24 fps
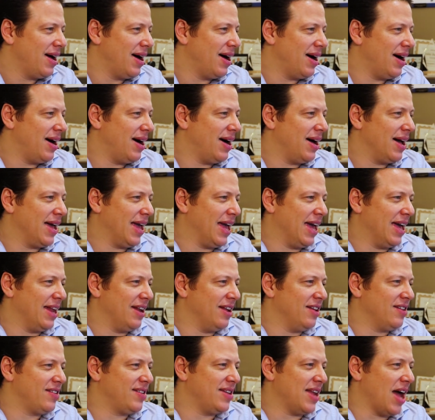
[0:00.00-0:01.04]
And
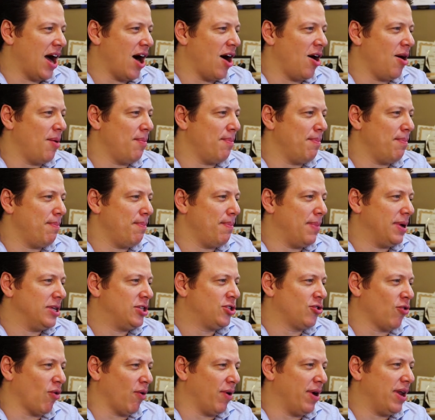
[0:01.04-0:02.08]
is now
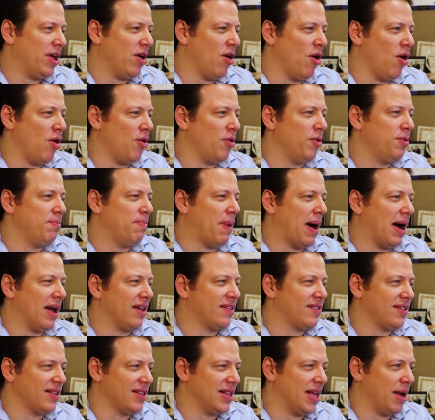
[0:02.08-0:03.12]
majority owned by
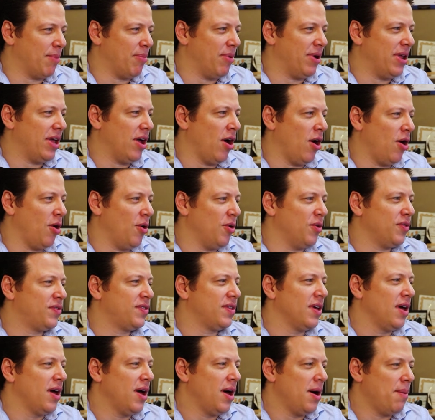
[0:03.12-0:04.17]
celebrity
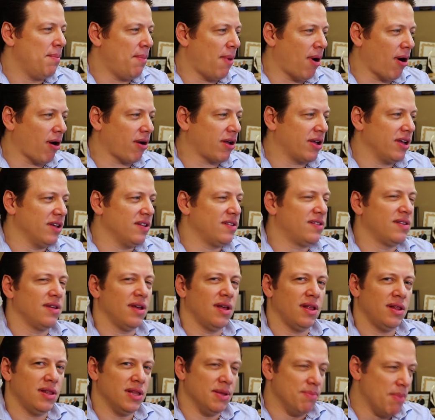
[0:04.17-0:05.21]
host Marcus
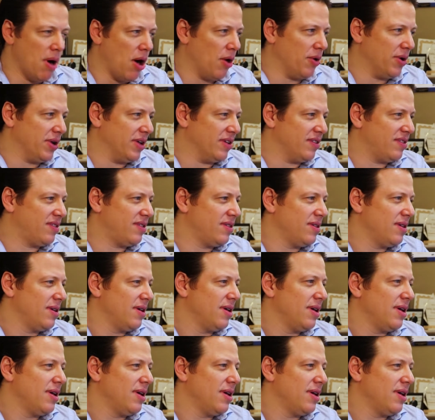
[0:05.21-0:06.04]
Lemonis.